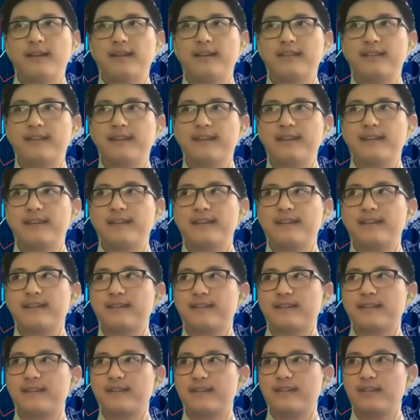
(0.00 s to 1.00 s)
think
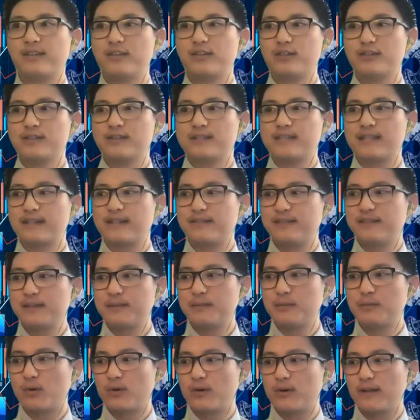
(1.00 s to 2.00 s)
there's definitely
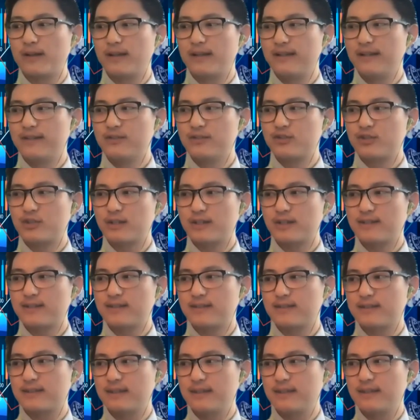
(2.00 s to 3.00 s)
more
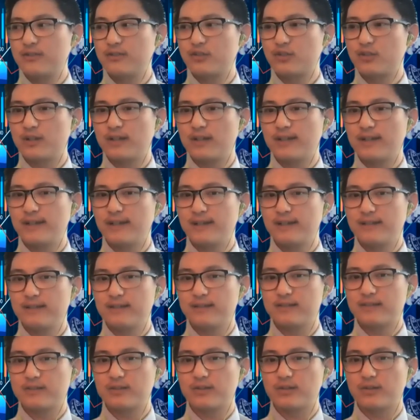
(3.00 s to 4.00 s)
interest in trading.
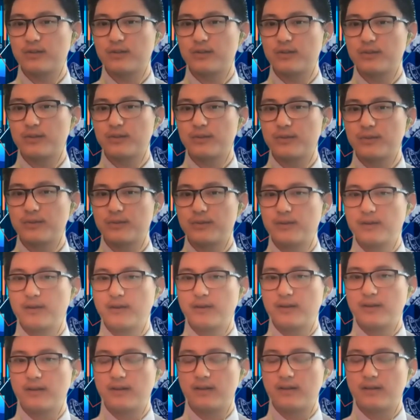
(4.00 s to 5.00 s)
So
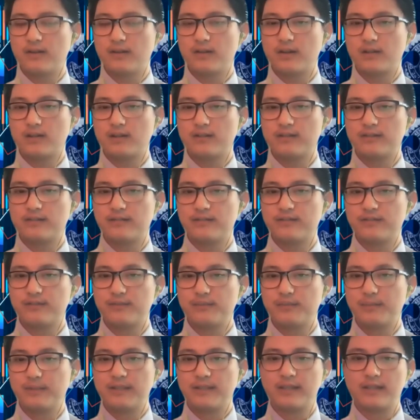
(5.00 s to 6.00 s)
a lot of
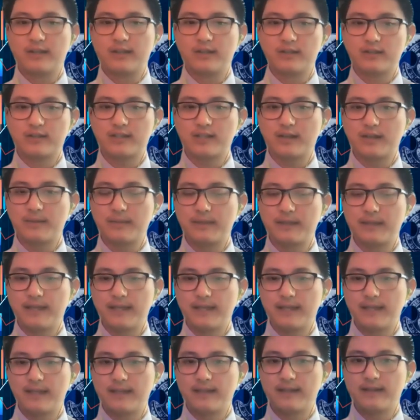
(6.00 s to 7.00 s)
beginners coming
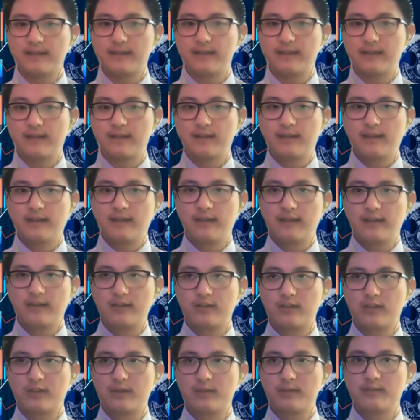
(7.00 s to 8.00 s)
in. In
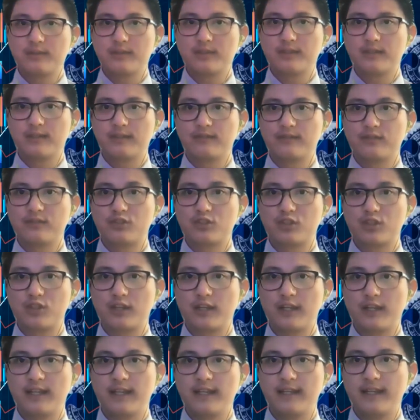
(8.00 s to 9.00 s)
terms of
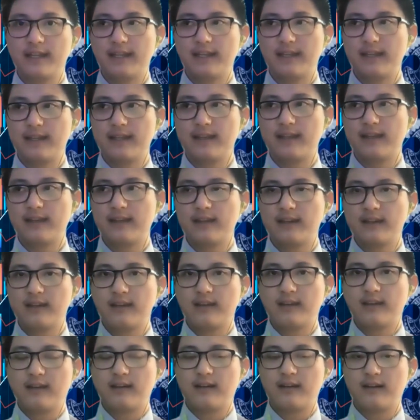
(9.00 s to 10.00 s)
trading,
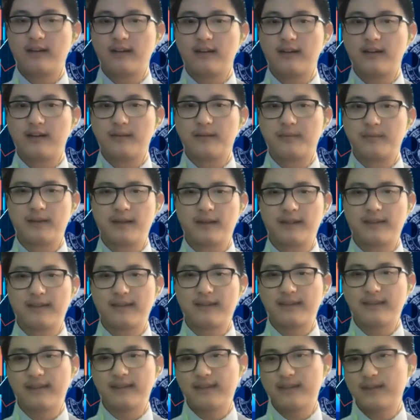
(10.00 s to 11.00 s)
I
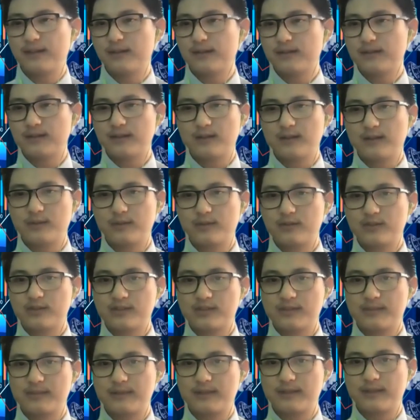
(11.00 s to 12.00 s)
think it would
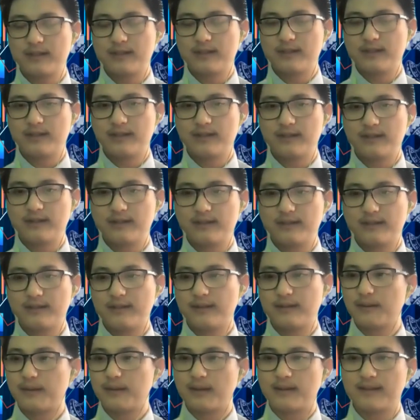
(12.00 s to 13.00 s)
just be,
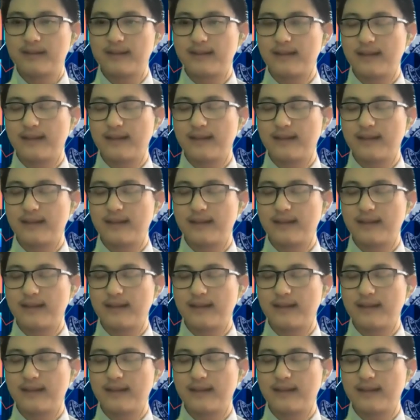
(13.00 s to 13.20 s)
I think